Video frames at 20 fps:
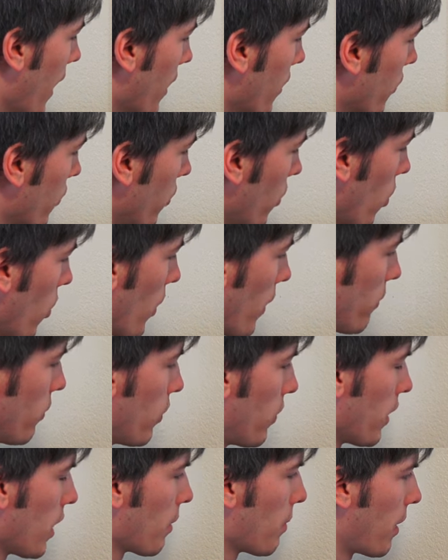And so if
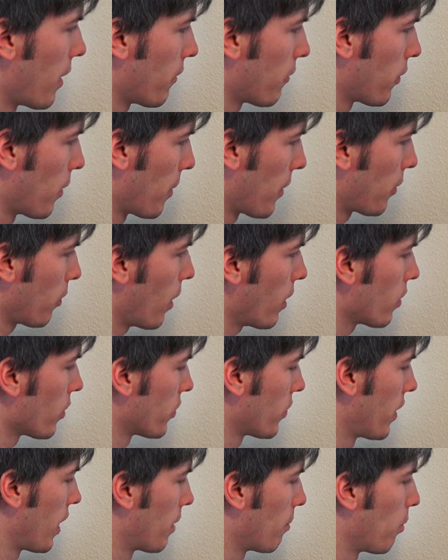you think about it from a throttle
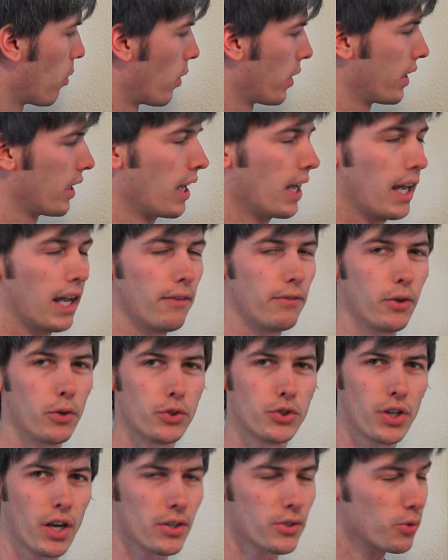standpoint, if you're
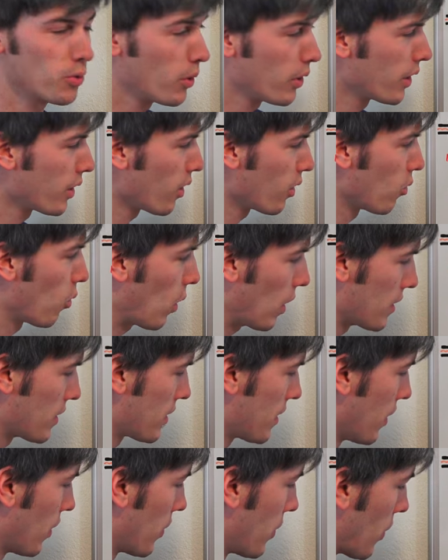just running on one
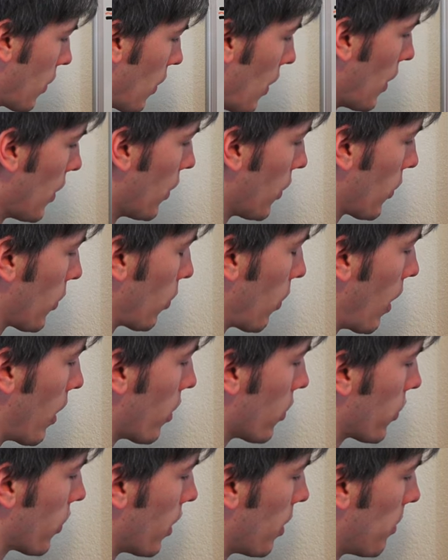cylinder, your
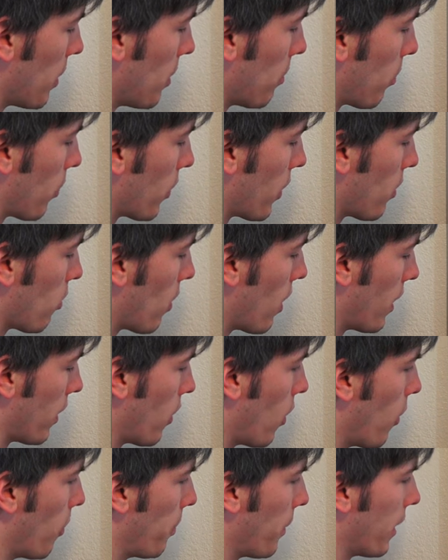throttle's going to be pretty wide
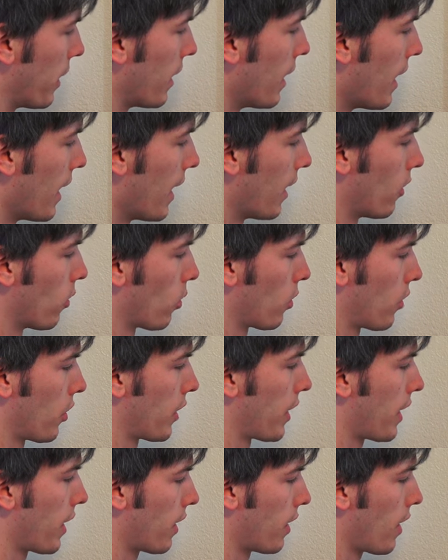open in order
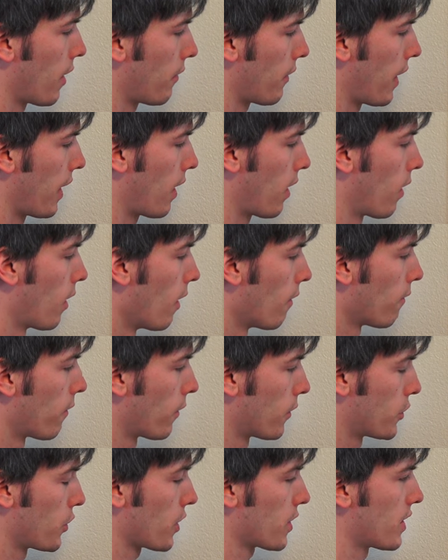to get enough air
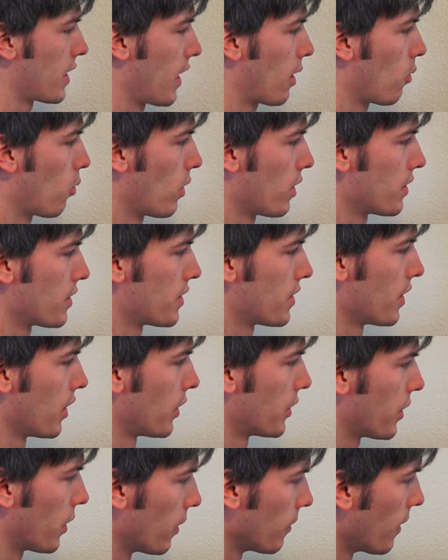for just that one
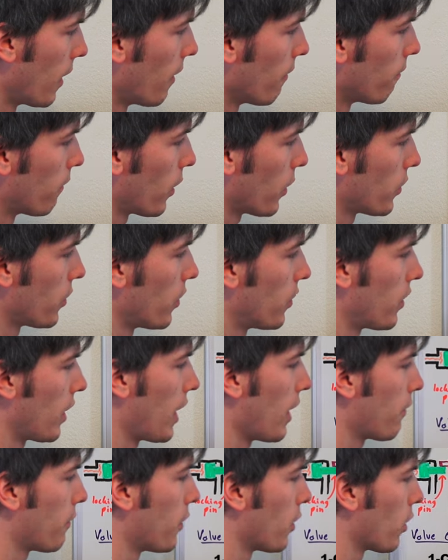cylinder. Versus
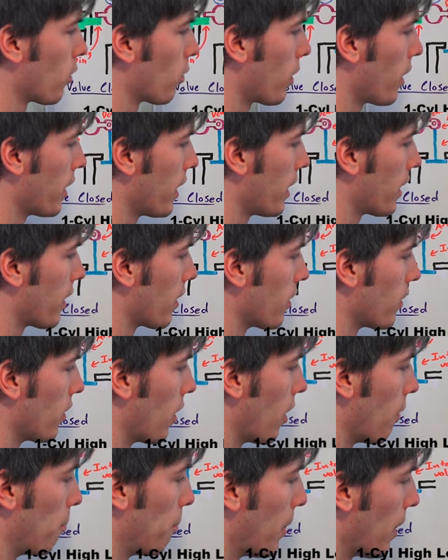if you're running
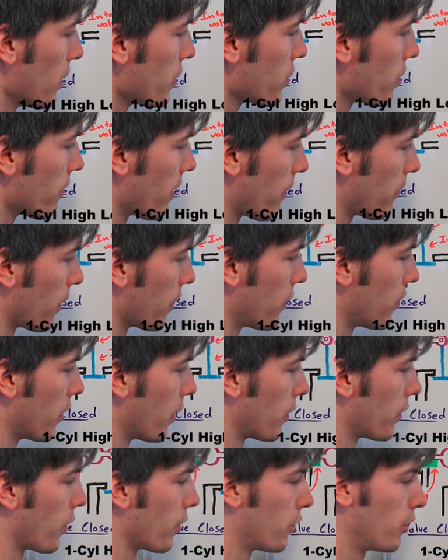a bunch of different
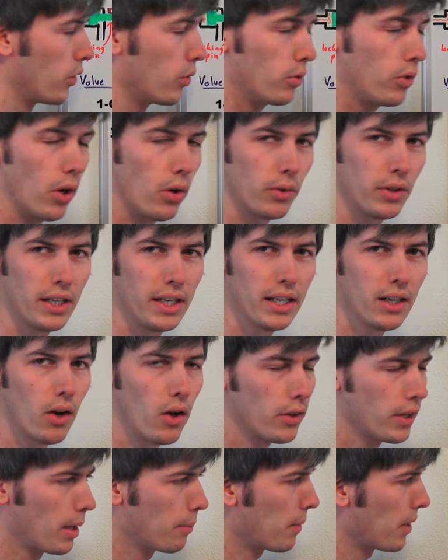cylinders, you don't need
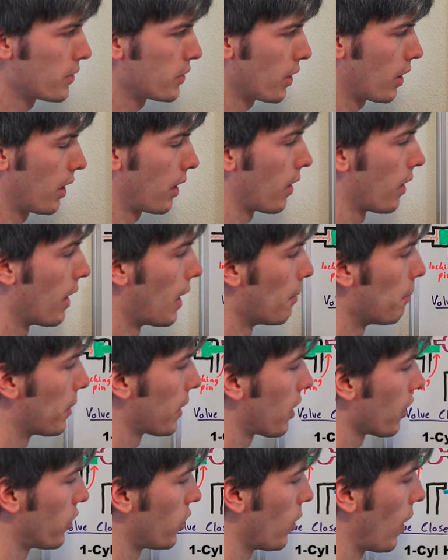all that much air
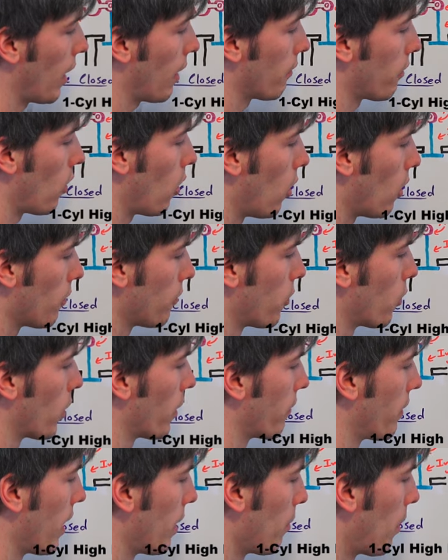because you have all four
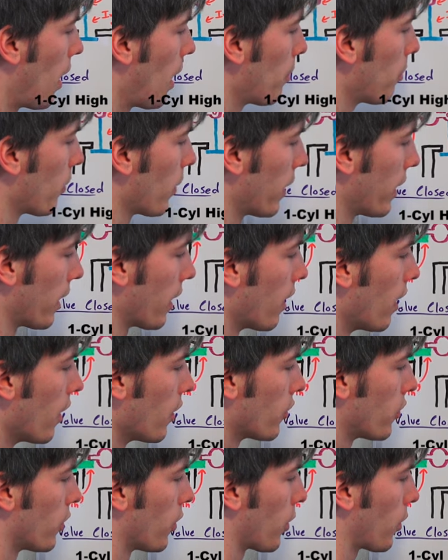of them operating.
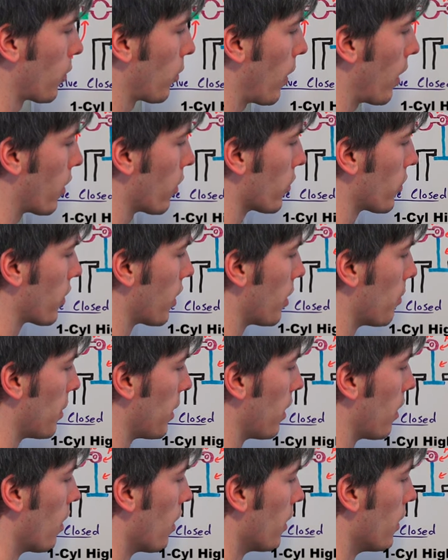So your throttle's going to
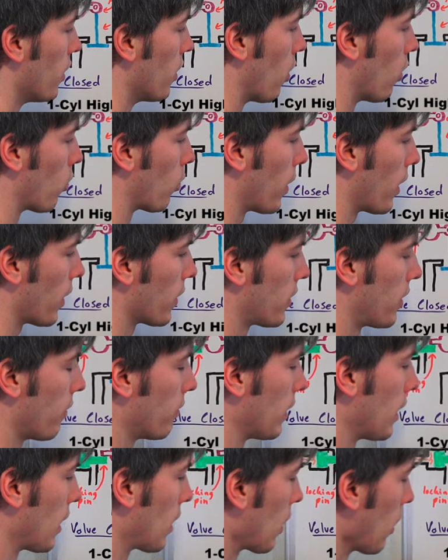be, you know,
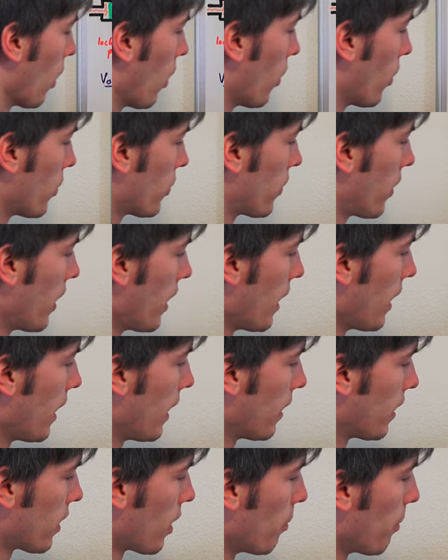relatively closed
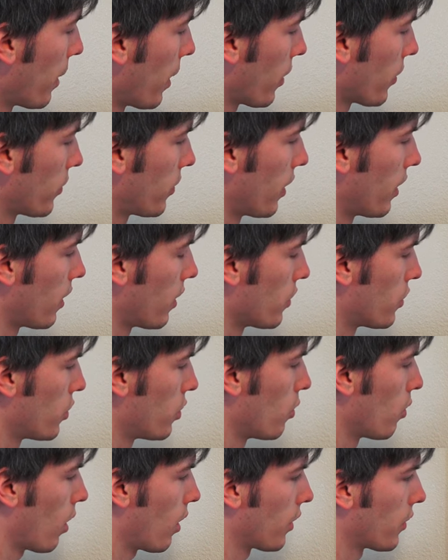in comparison
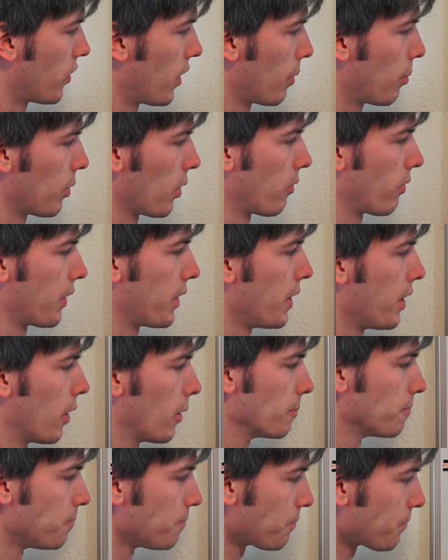to our example over
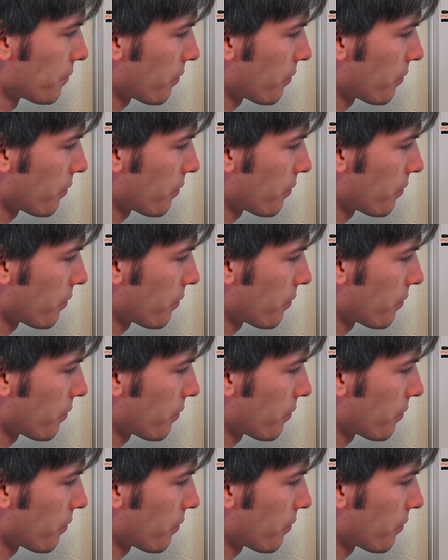here.